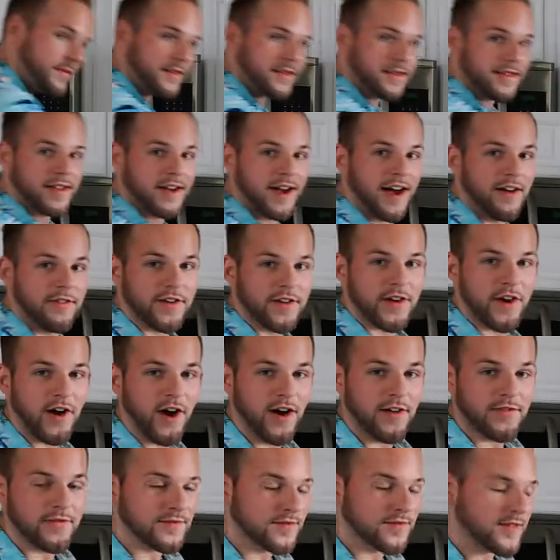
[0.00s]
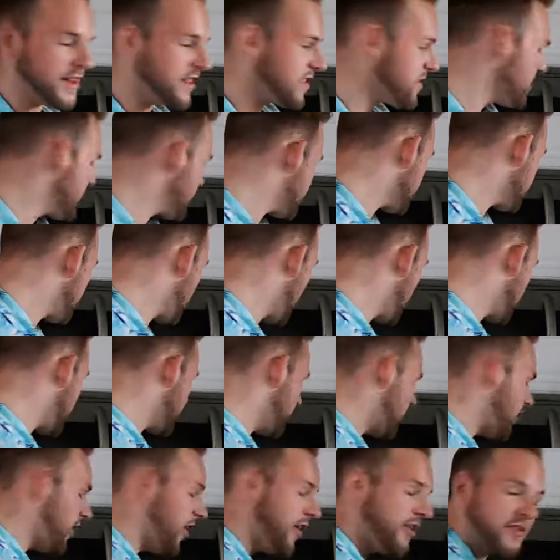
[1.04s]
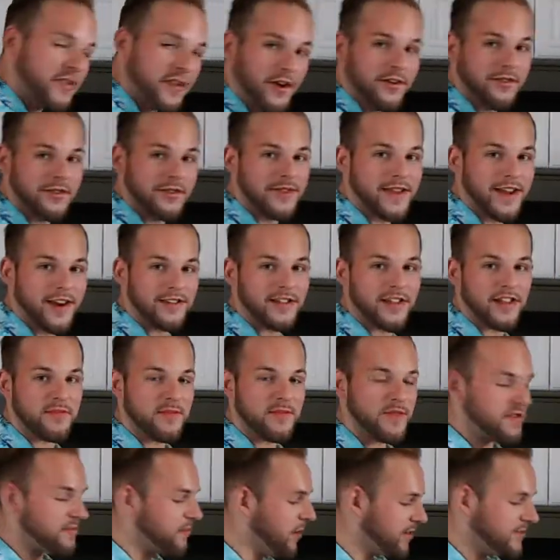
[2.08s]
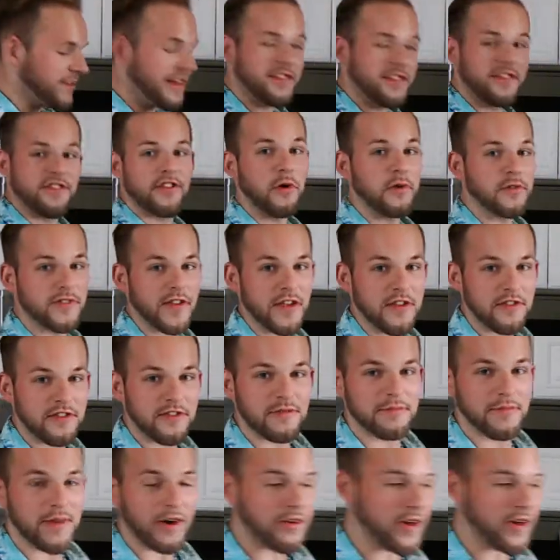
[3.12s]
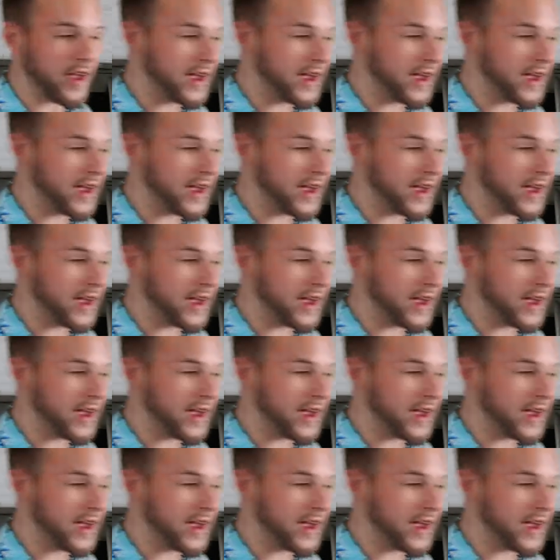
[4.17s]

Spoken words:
Oven off, let's be smart. Also, you know, let's be smart, let's soak this, okay?